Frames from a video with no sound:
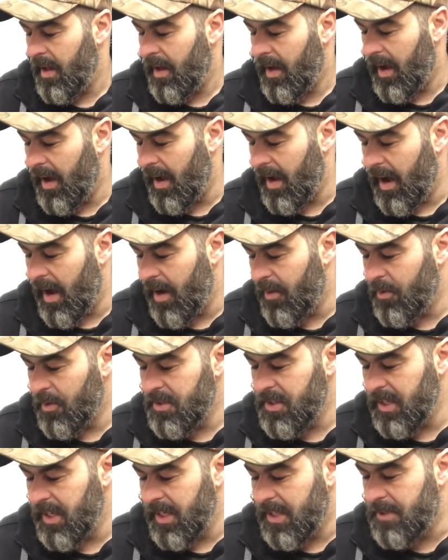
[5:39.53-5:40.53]
I
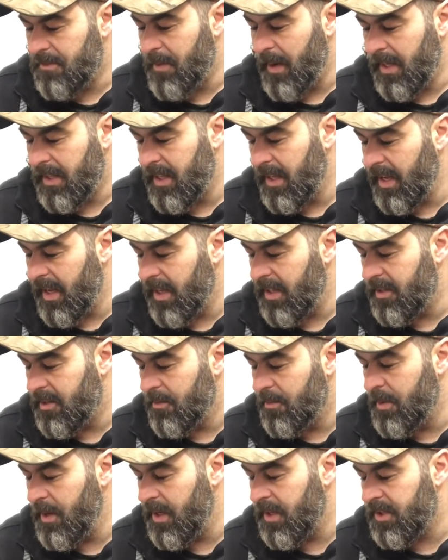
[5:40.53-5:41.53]
wasn't expecting it to
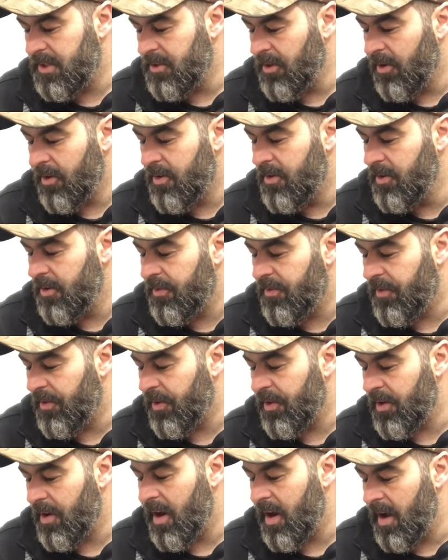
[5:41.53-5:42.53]
be so good
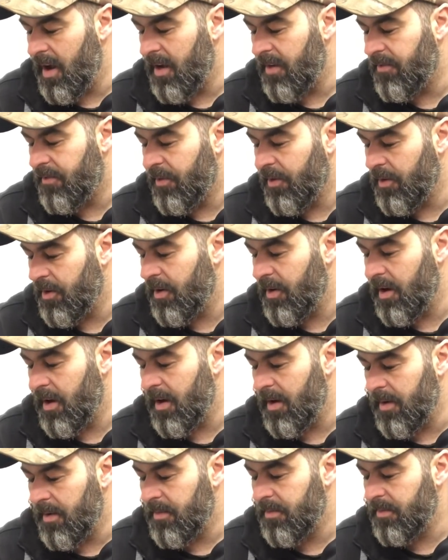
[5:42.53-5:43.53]

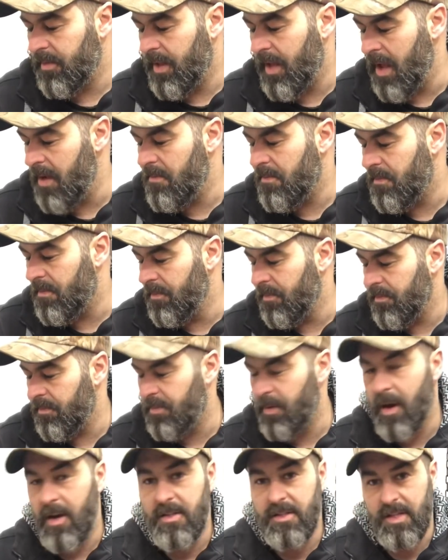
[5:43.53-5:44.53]
for game
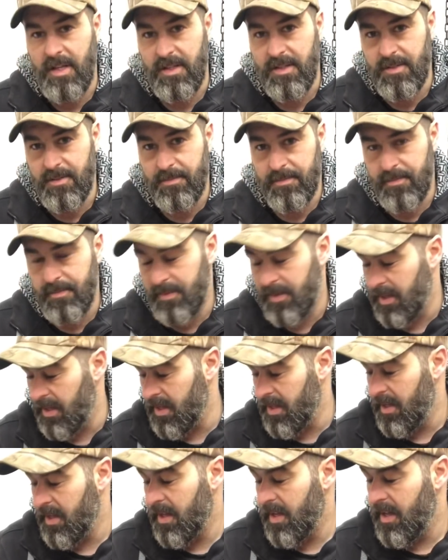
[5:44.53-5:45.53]
process,
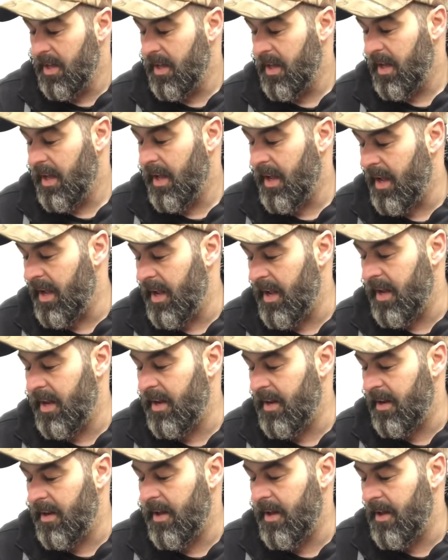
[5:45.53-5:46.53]
and